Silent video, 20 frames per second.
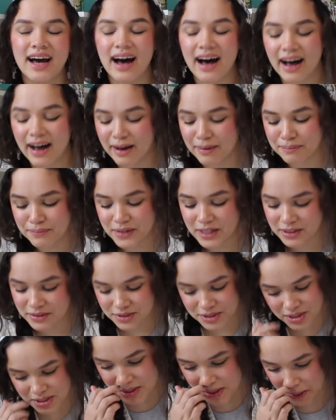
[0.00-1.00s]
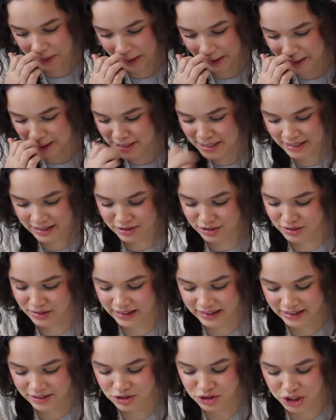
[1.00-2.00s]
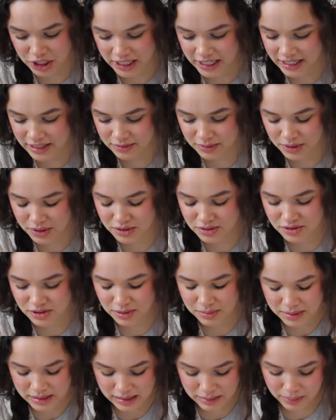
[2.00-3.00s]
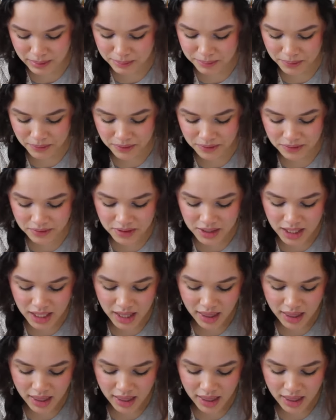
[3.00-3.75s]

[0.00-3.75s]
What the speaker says: And it was so nice to get to like trade with so many people